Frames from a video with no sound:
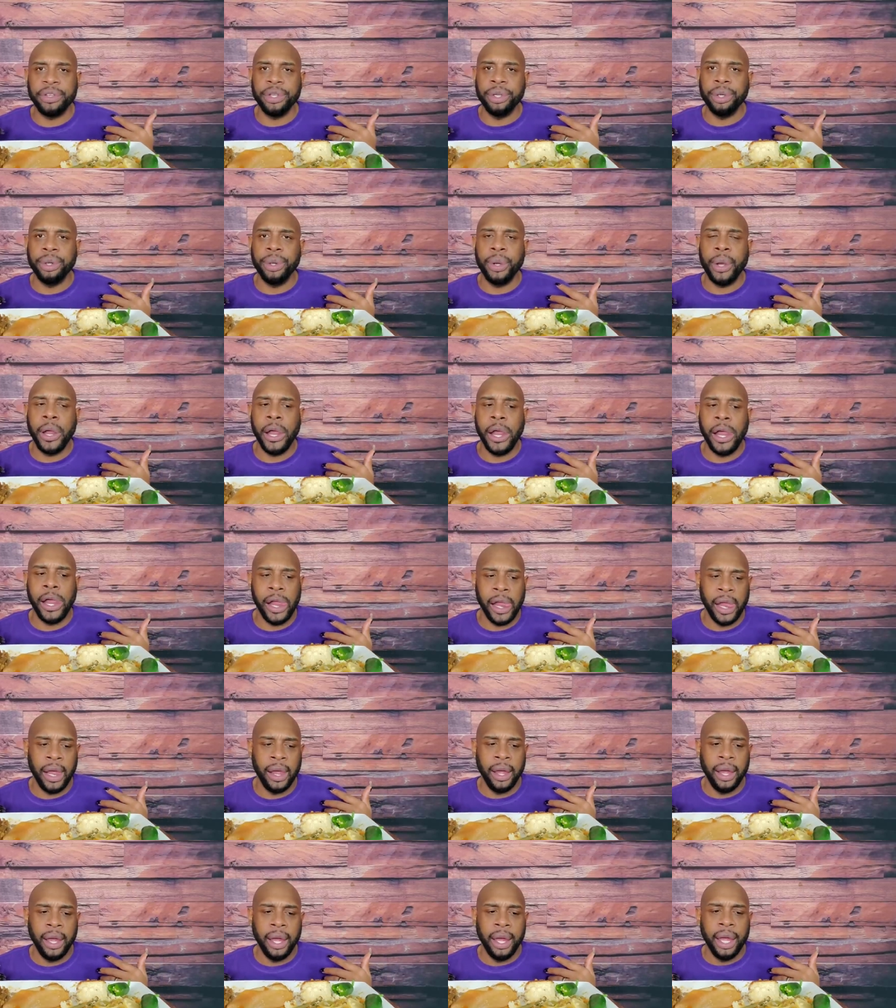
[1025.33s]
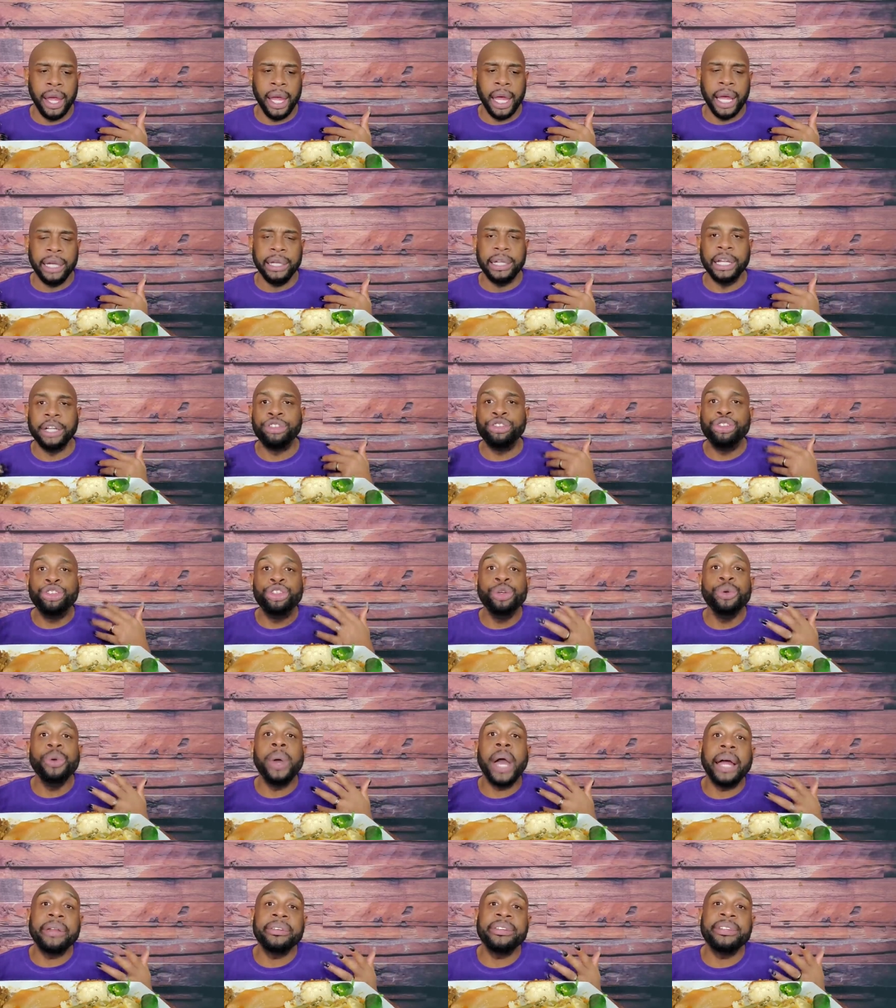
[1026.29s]
of you that
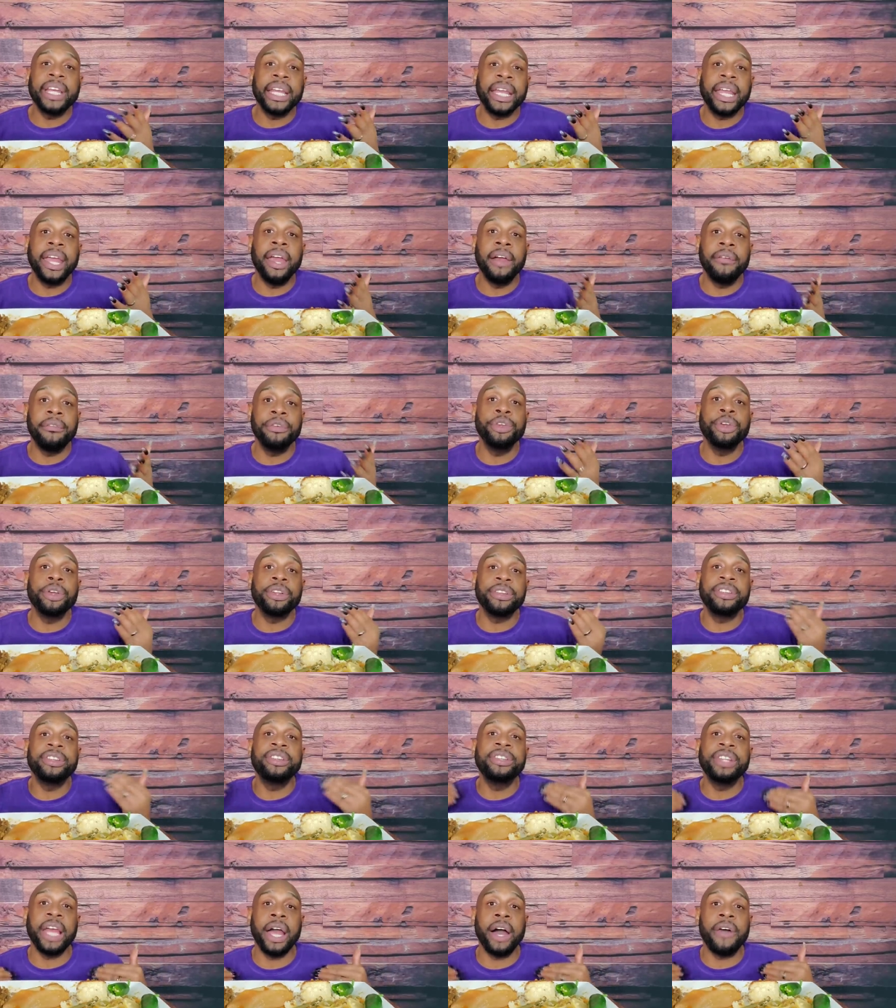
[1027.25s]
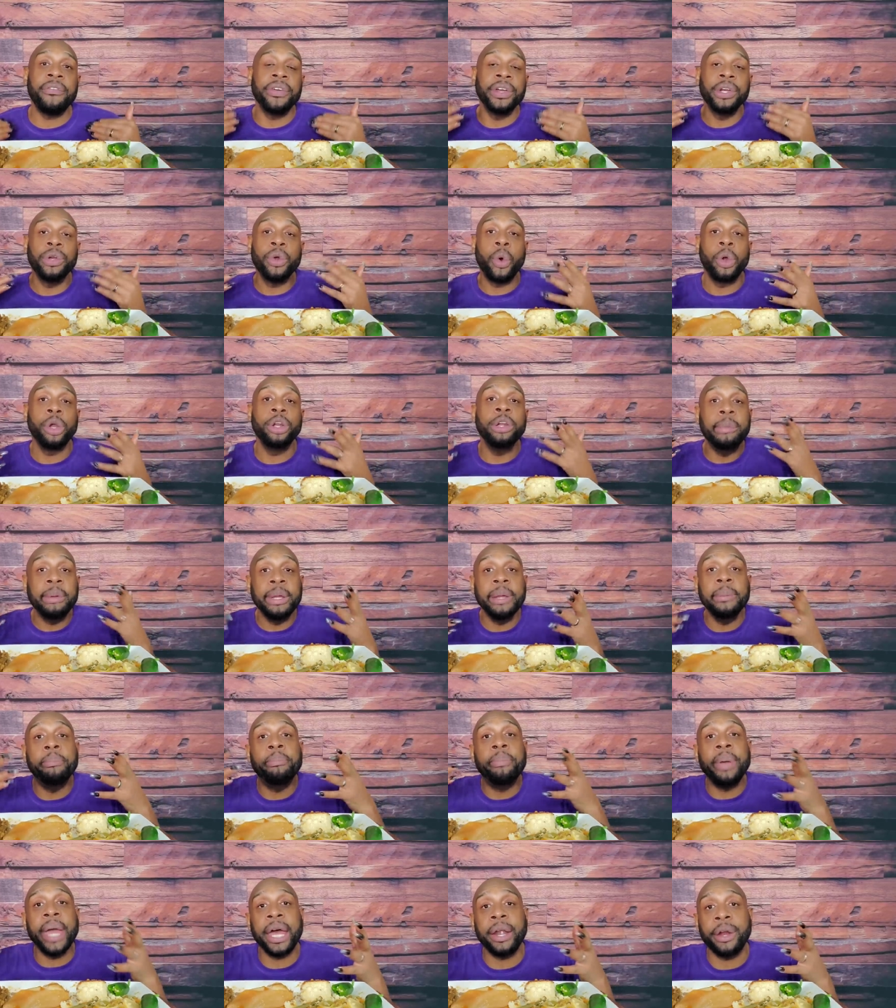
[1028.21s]
you have to take care of yourself in order to
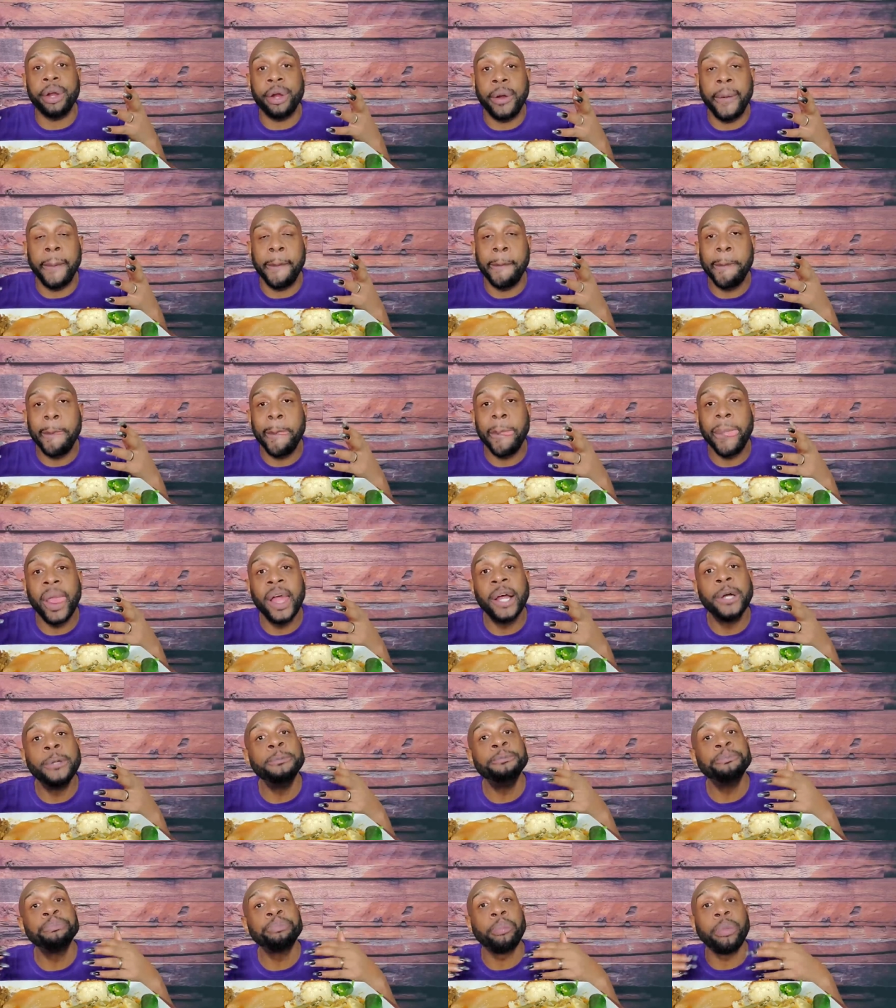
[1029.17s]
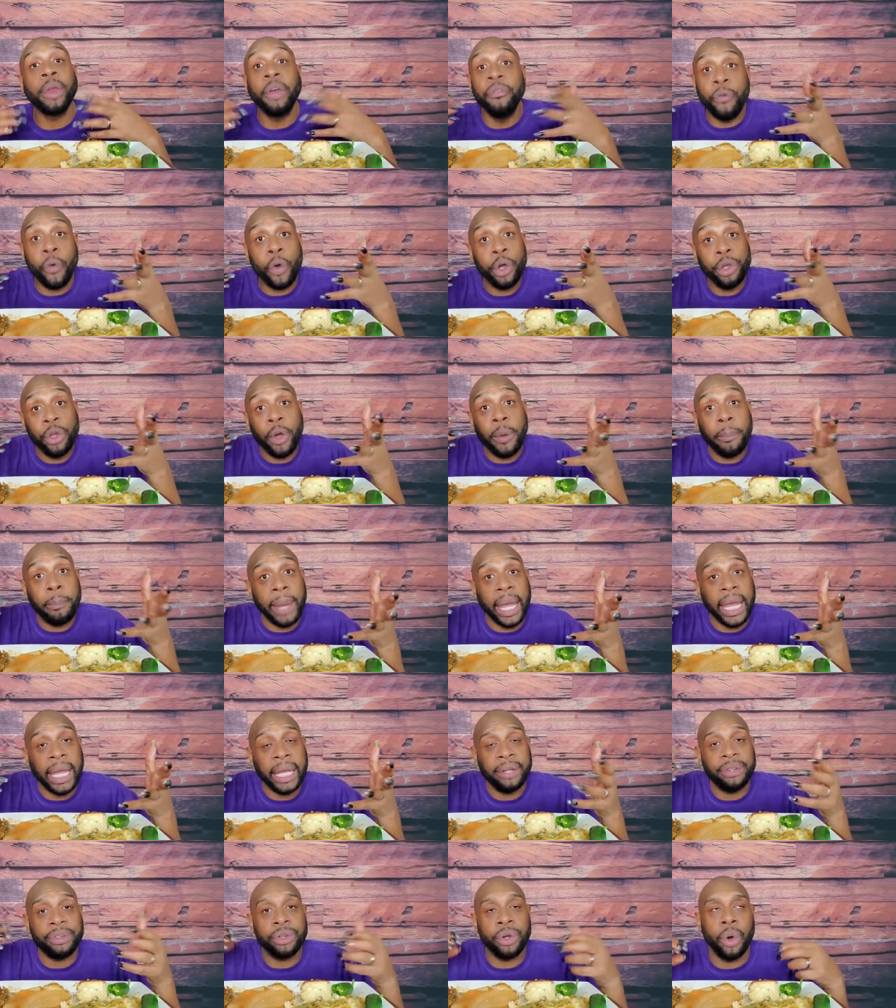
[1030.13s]
be better for your
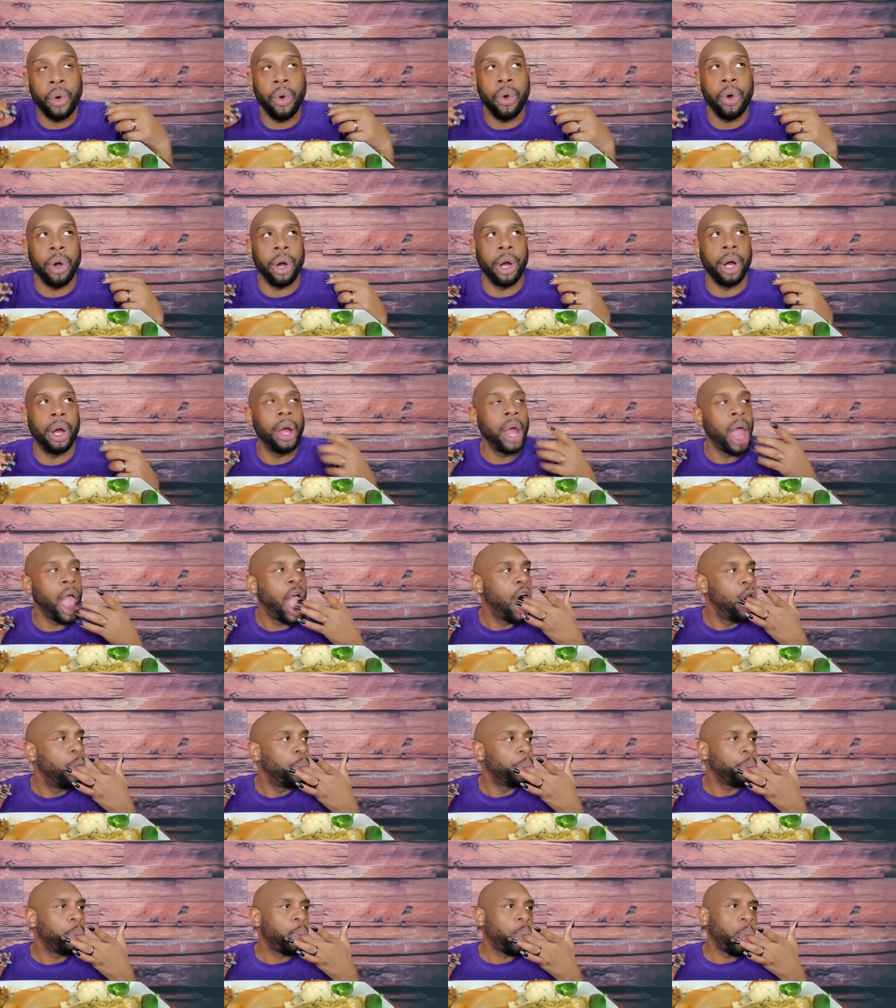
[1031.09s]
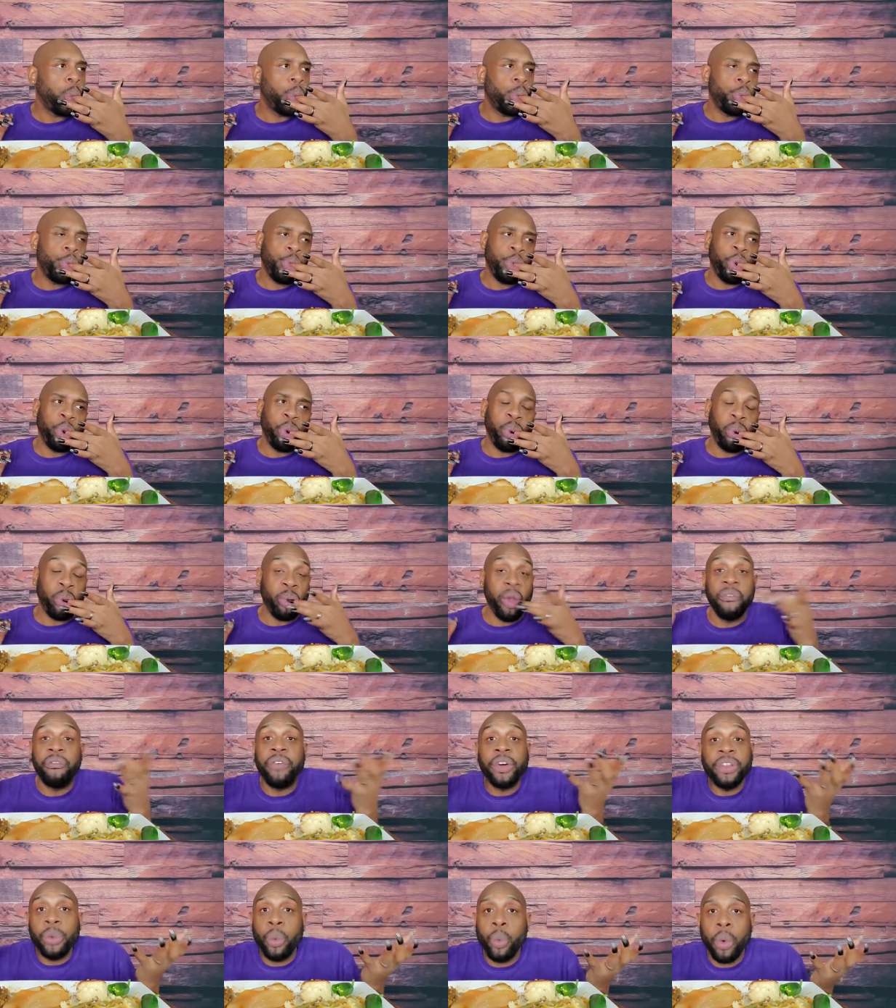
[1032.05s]
mate or
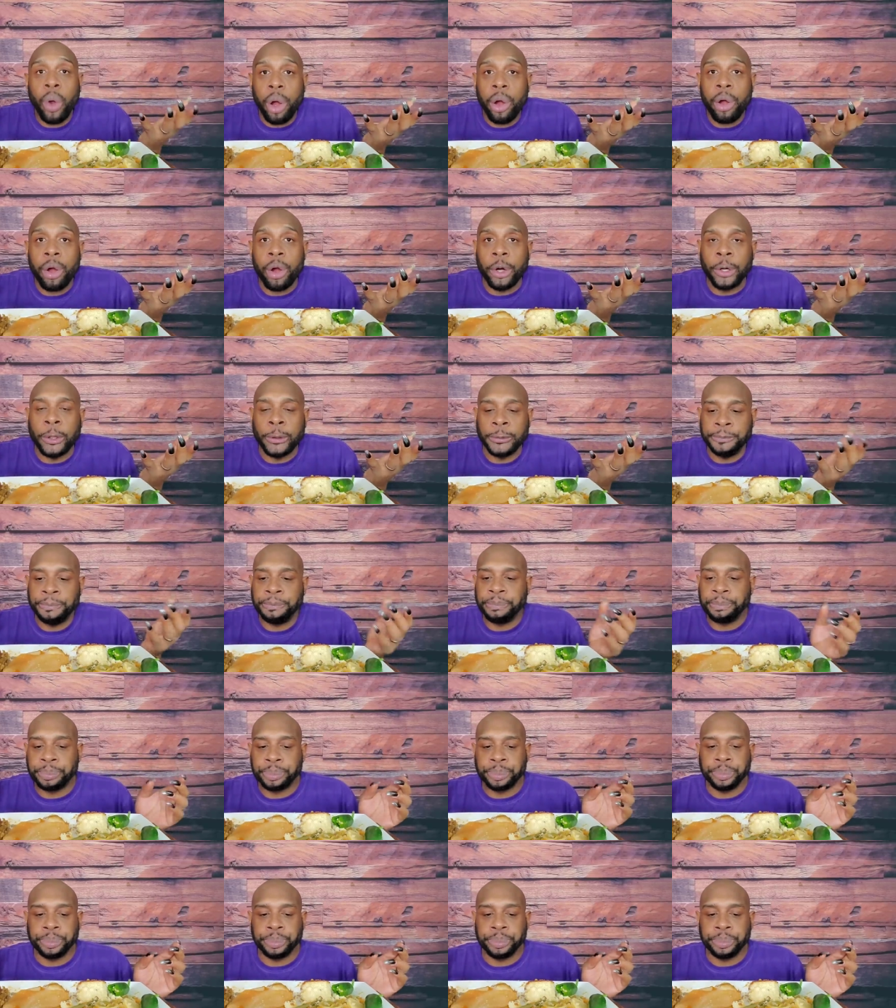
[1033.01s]
for the world.